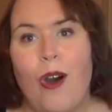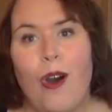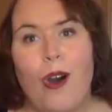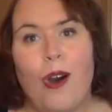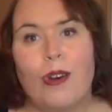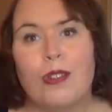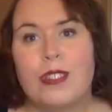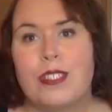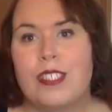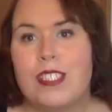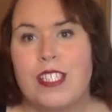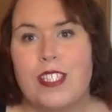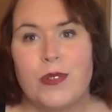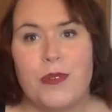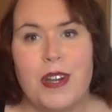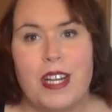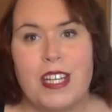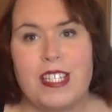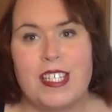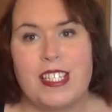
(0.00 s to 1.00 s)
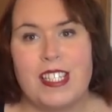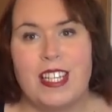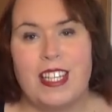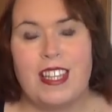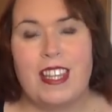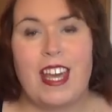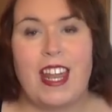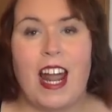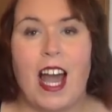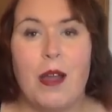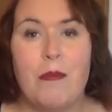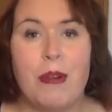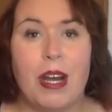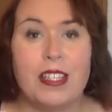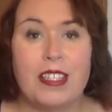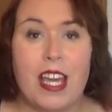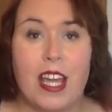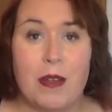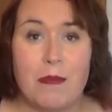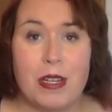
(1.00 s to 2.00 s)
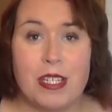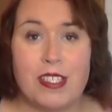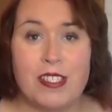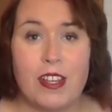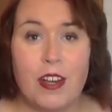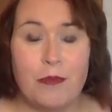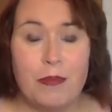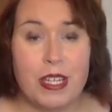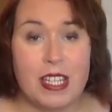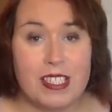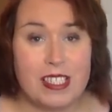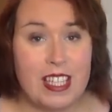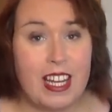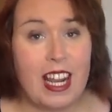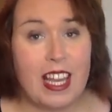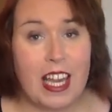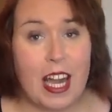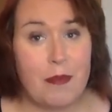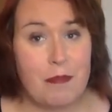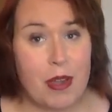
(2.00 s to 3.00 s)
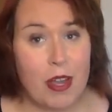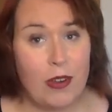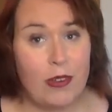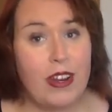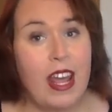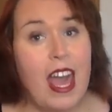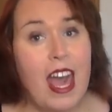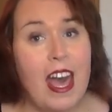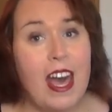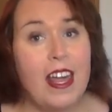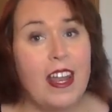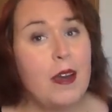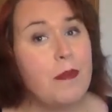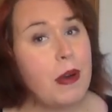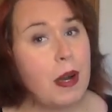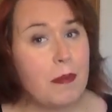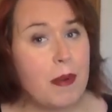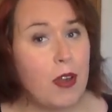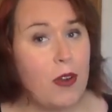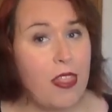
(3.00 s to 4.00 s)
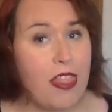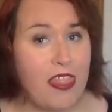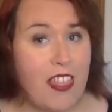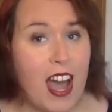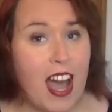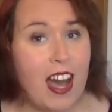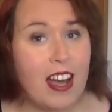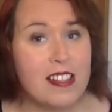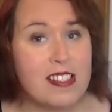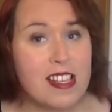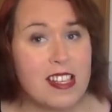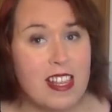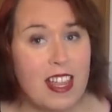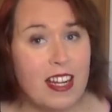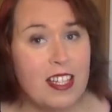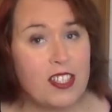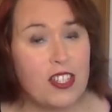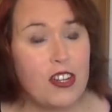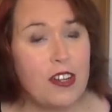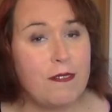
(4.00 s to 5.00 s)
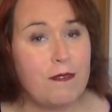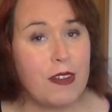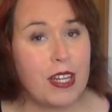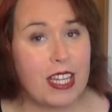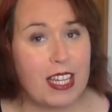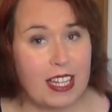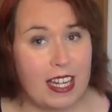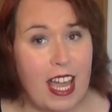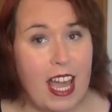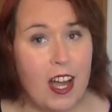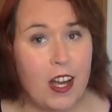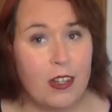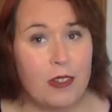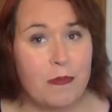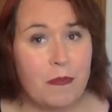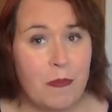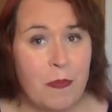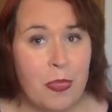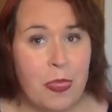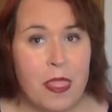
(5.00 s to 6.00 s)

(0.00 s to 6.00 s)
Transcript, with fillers: whole situation that I brought down on myself because then I got in my own head about my own thoughts and then I started freaking out